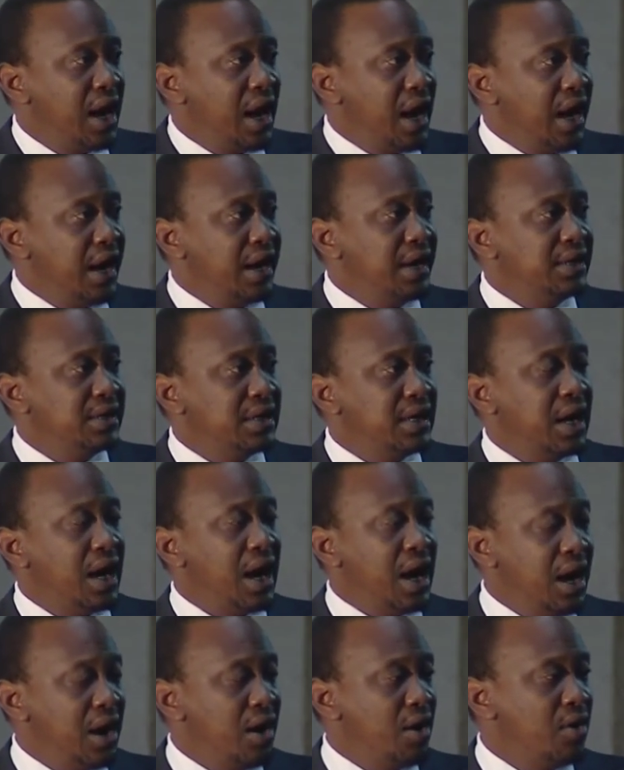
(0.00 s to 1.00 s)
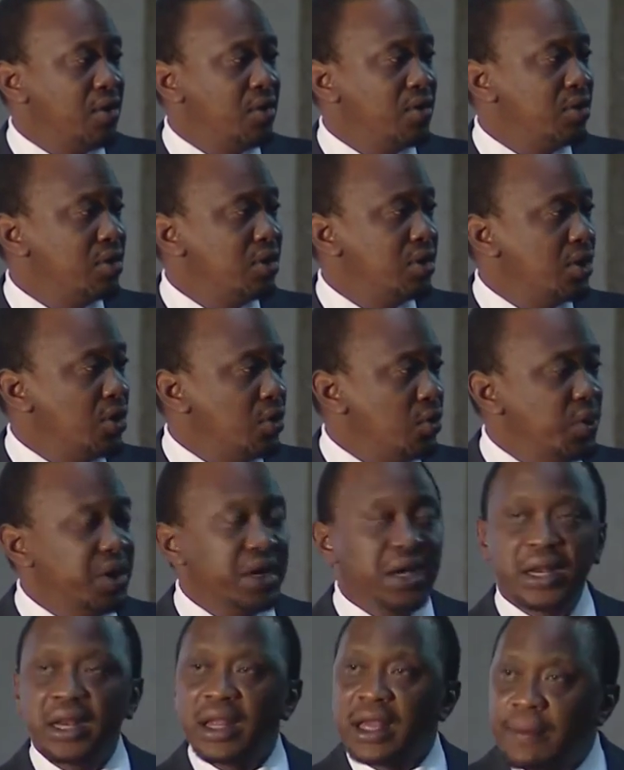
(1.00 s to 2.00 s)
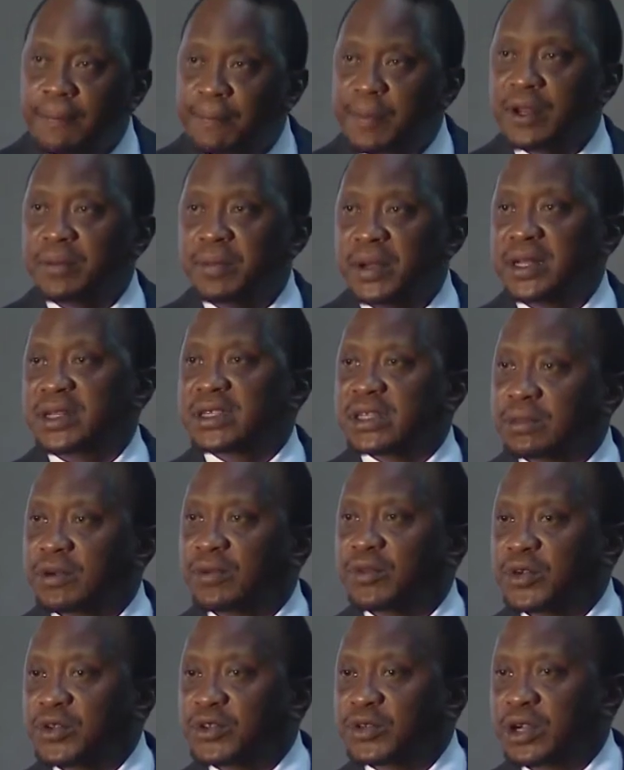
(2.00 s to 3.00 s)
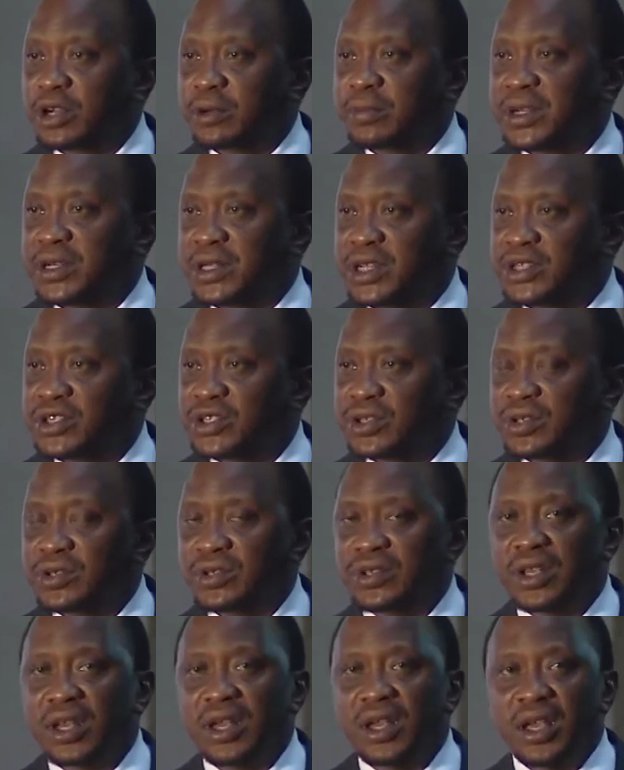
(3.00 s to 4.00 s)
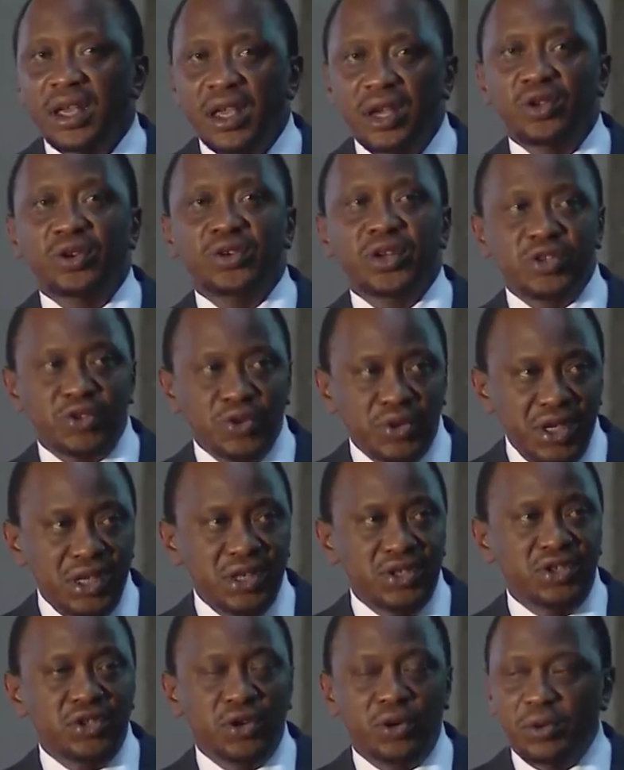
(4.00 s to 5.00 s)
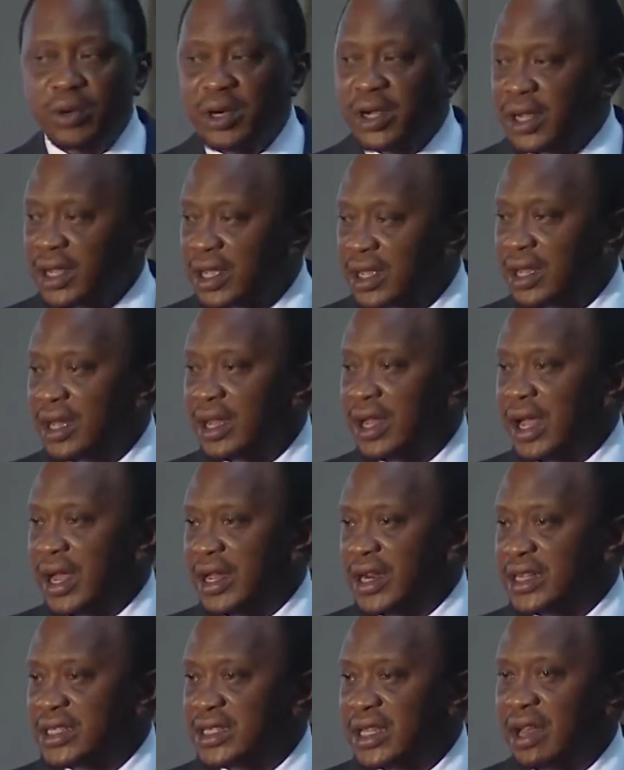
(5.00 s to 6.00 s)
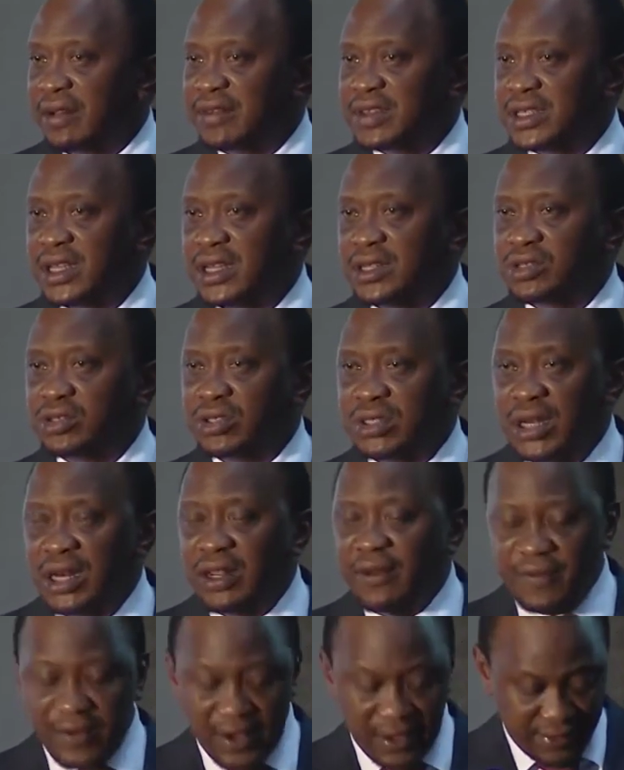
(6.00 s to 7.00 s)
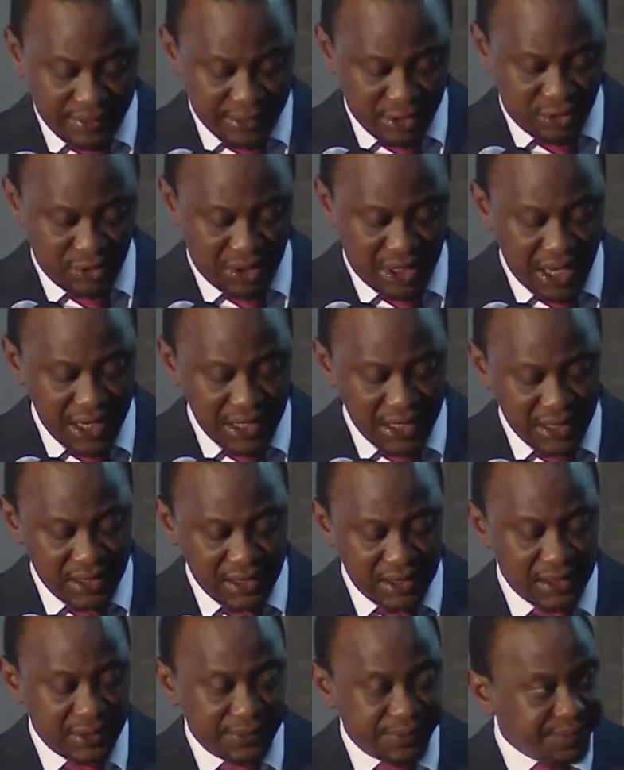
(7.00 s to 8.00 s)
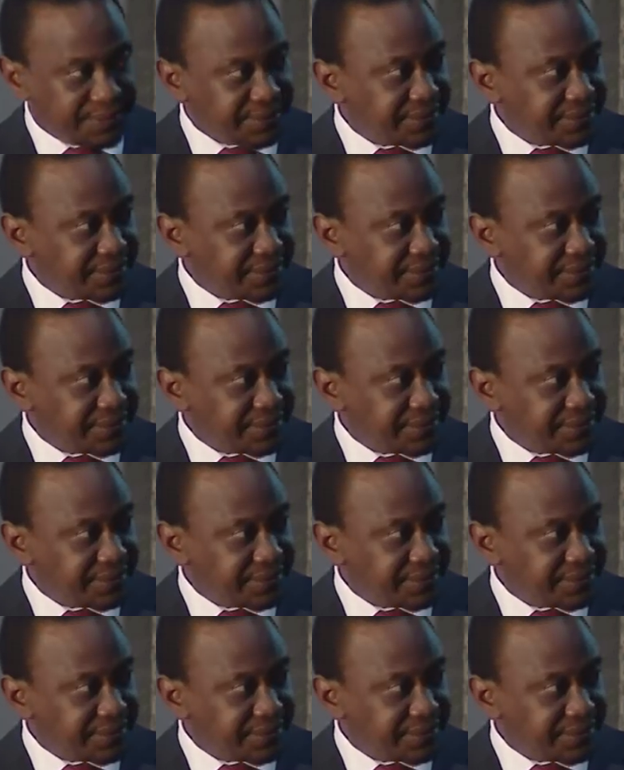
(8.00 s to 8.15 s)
and how we can implement some of those recommendations in order to ease your work and, as I have said, to deliver to Kenyans